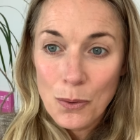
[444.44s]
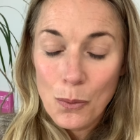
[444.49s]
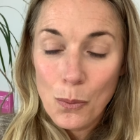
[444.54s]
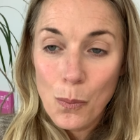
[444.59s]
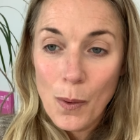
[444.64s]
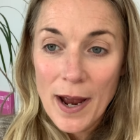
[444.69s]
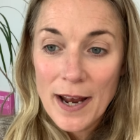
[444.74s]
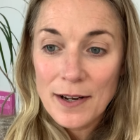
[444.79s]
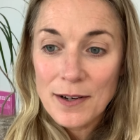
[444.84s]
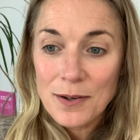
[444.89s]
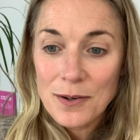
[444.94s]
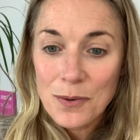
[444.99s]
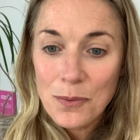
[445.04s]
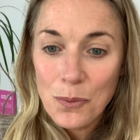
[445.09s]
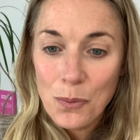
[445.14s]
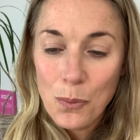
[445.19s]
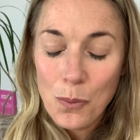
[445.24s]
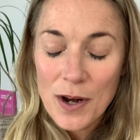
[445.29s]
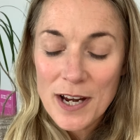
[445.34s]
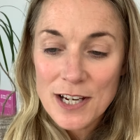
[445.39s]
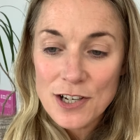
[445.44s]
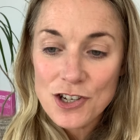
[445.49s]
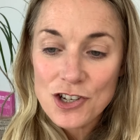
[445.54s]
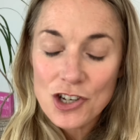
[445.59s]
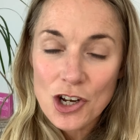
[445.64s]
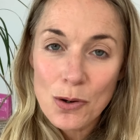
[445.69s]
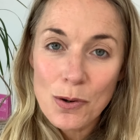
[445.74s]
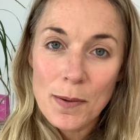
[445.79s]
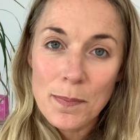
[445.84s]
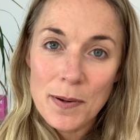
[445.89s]
when we
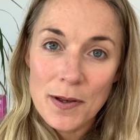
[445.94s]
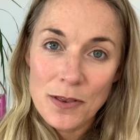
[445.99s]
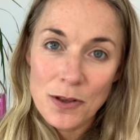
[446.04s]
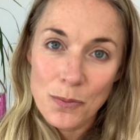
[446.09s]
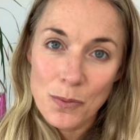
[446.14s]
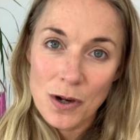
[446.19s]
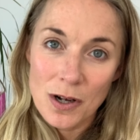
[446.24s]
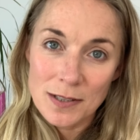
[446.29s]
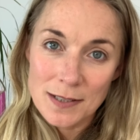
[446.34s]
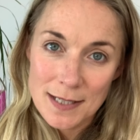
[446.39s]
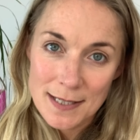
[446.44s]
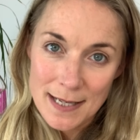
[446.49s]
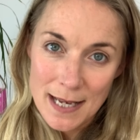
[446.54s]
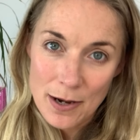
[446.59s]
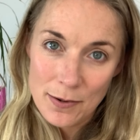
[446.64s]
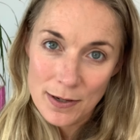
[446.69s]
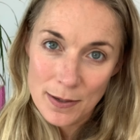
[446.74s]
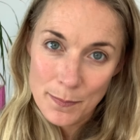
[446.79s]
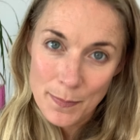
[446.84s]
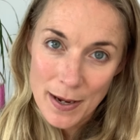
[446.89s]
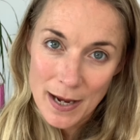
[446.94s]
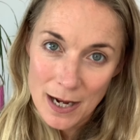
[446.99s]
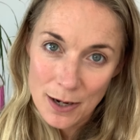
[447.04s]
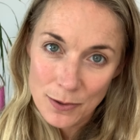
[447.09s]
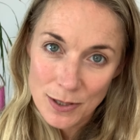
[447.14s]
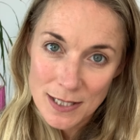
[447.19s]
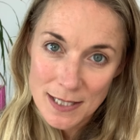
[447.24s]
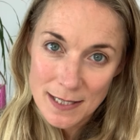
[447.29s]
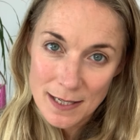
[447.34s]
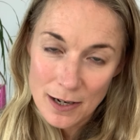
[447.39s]
show up in the world as our
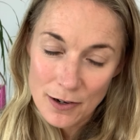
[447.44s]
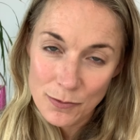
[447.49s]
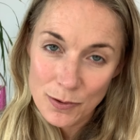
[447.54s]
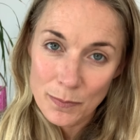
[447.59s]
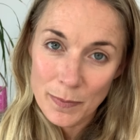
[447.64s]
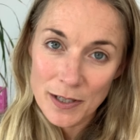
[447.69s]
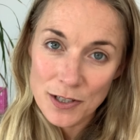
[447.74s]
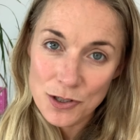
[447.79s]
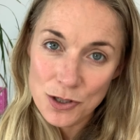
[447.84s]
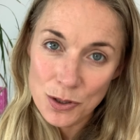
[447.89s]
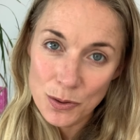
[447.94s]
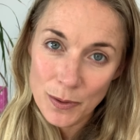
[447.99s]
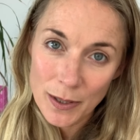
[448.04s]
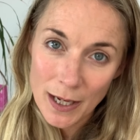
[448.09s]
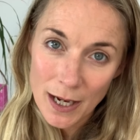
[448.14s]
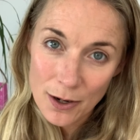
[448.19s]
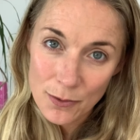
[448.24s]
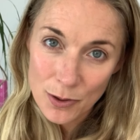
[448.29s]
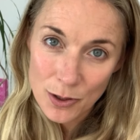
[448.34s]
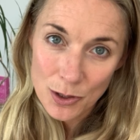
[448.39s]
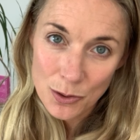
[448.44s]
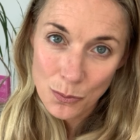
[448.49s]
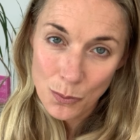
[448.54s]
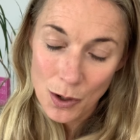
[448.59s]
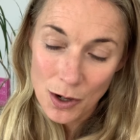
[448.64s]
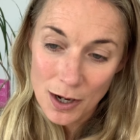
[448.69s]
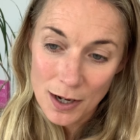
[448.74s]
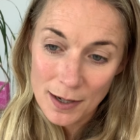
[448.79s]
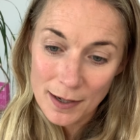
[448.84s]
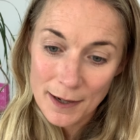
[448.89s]
empowered self and we're doing our own
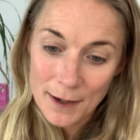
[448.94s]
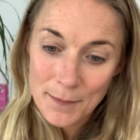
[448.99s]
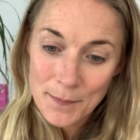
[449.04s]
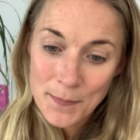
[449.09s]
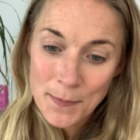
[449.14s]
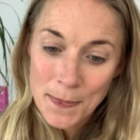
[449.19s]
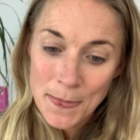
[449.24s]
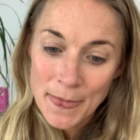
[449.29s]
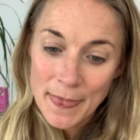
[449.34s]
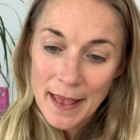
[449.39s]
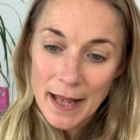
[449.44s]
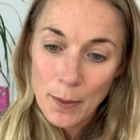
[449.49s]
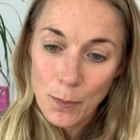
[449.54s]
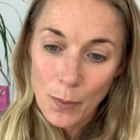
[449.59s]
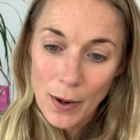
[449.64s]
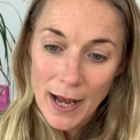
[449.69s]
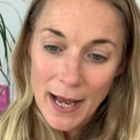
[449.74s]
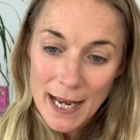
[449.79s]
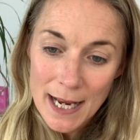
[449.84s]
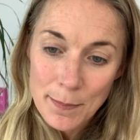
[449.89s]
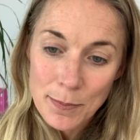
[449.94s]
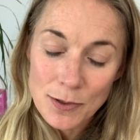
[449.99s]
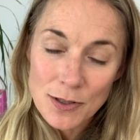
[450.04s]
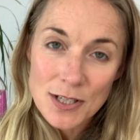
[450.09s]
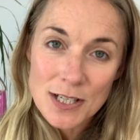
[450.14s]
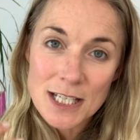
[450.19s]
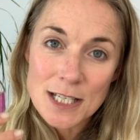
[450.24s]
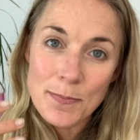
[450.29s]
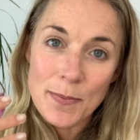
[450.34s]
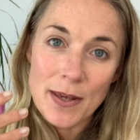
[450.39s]
work and we're able
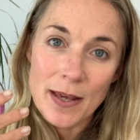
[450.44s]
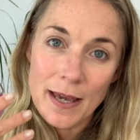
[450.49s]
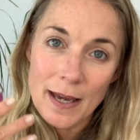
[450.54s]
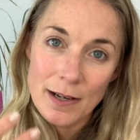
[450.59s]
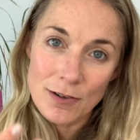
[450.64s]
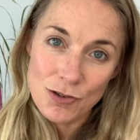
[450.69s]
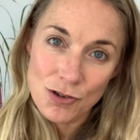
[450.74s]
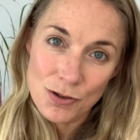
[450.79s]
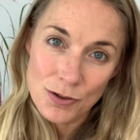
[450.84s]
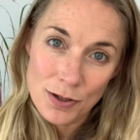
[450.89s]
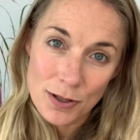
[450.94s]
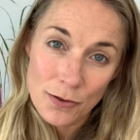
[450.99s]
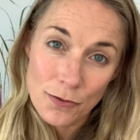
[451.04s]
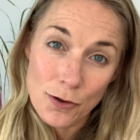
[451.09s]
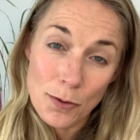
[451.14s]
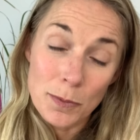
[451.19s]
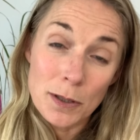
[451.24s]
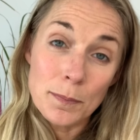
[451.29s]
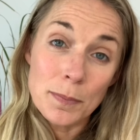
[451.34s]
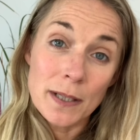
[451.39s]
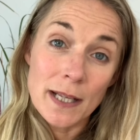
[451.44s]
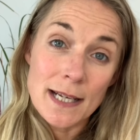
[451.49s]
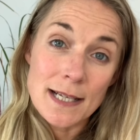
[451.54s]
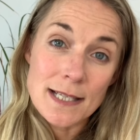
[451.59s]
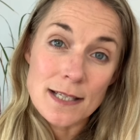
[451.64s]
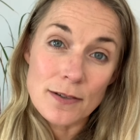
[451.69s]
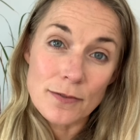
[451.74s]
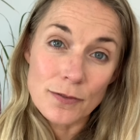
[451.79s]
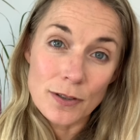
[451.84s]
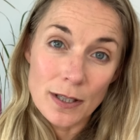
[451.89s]
to speak our truth from a
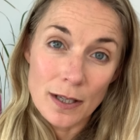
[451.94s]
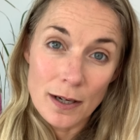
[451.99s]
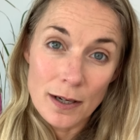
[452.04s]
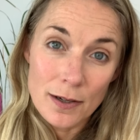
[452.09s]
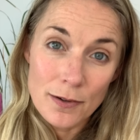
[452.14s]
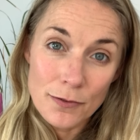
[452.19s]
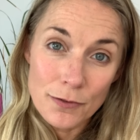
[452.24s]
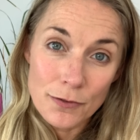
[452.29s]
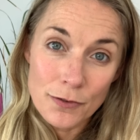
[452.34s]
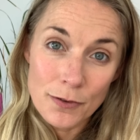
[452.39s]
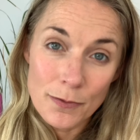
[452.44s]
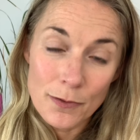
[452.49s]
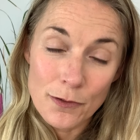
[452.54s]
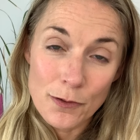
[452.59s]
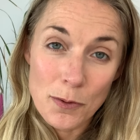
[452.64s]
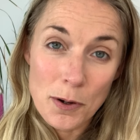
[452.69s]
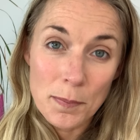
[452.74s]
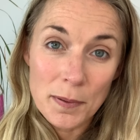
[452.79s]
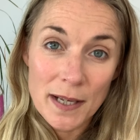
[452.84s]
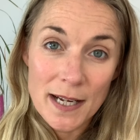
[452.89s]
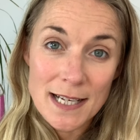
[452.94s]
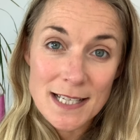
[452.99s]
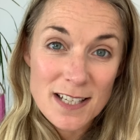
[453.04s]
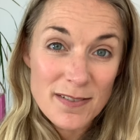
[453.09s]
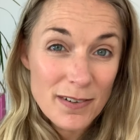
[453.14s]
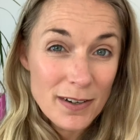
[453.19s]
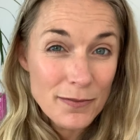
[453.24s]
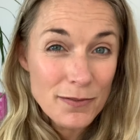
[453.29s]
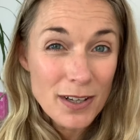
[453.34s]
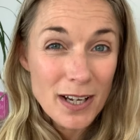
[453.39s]
place of love, from a place
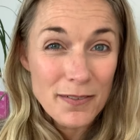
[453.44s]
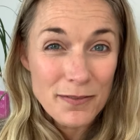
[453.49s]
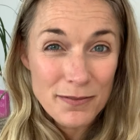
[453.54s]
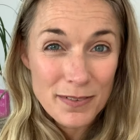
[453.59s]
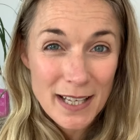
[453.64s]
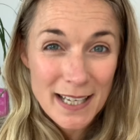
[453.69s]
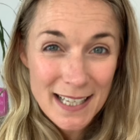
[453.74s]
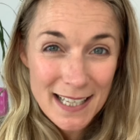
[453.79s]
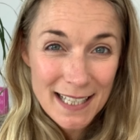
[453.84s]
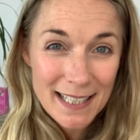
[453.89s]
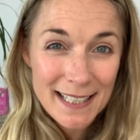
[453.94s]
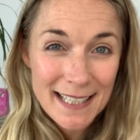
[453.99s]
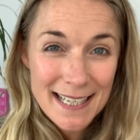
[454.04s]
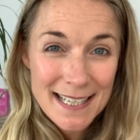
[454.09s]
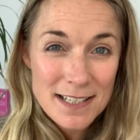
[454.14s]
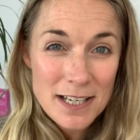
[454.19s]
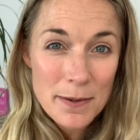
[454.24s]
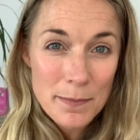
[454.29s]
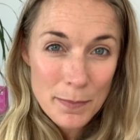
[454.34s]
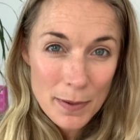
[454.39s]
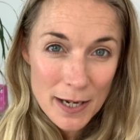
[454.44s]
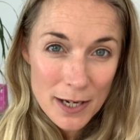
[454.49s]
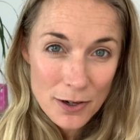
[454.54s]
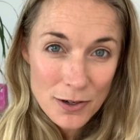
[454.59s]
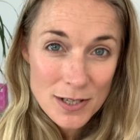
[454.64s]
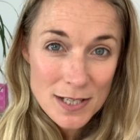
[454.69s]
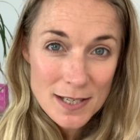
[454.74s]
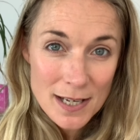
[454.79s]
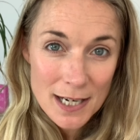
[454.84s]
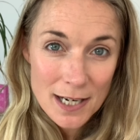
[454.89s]
of I've, I've like cleaned up my
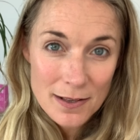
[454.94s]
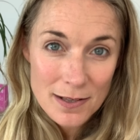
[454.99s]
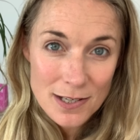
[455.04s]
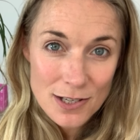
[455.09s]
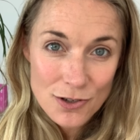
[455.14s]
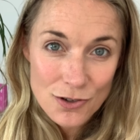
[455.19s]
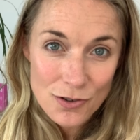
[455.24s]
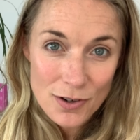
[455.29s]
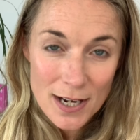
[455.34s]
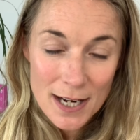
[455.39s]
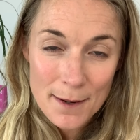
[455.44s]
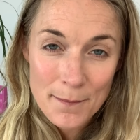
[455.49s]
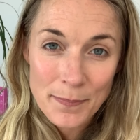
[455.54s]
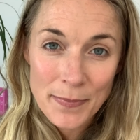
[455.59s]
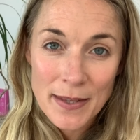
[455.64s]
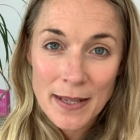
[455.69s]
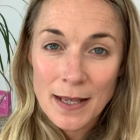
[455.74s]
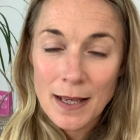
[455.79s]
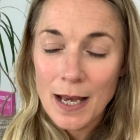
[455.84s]
own side of the street.